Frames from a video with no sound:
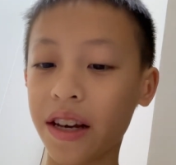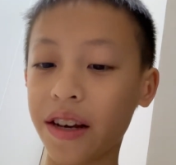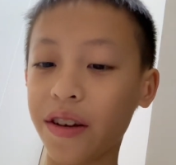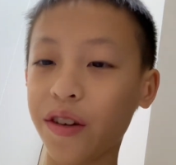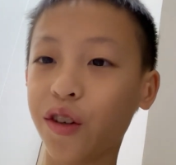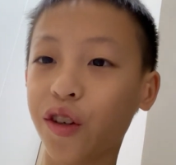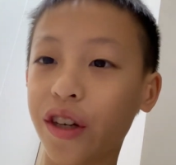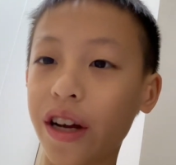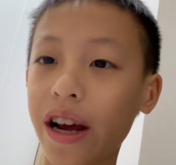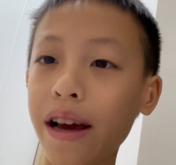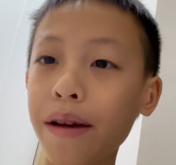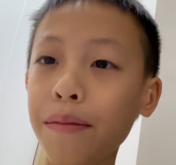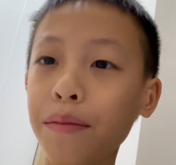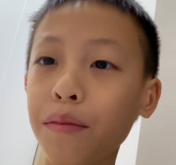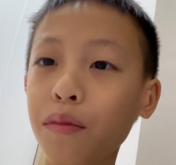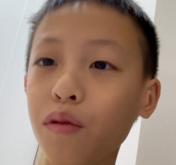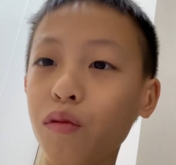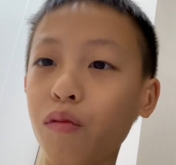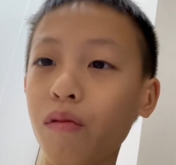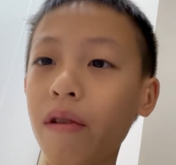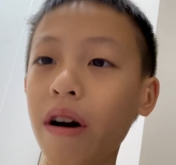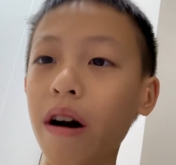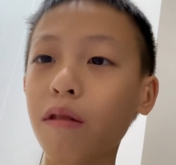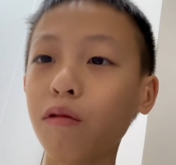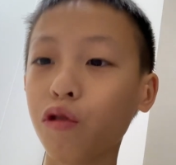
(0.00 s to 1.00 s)
James,
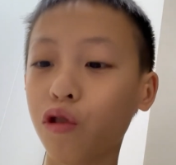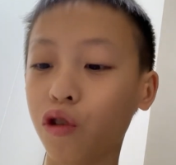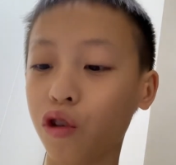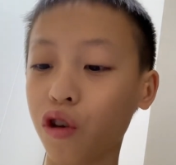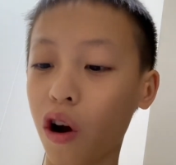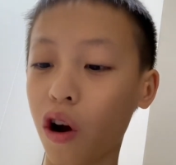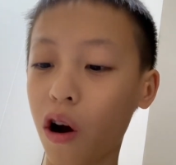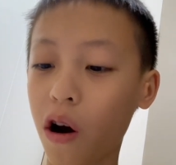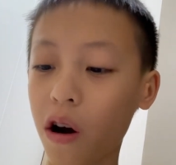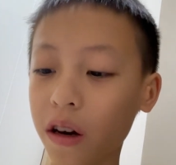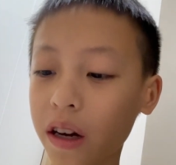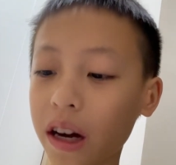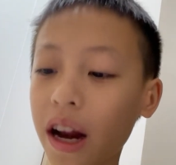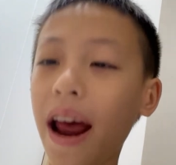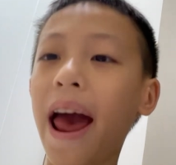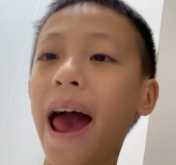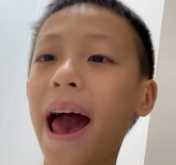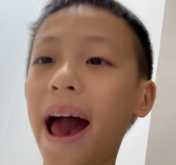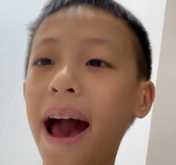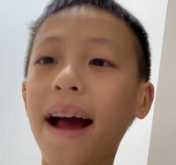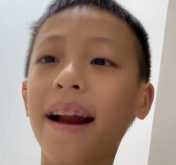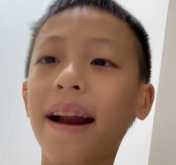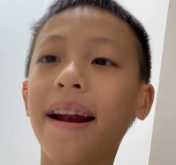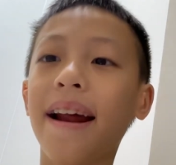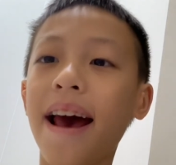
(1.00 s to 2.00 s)
while John
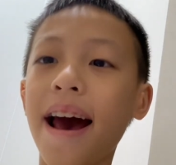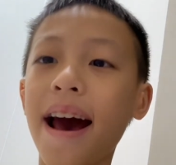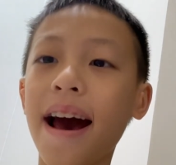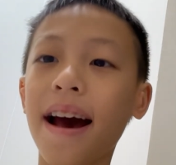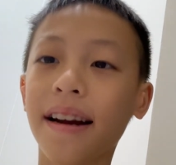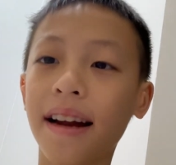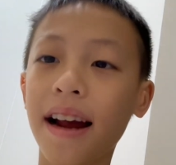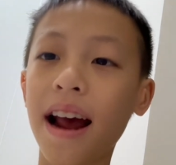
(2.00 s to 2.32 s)
had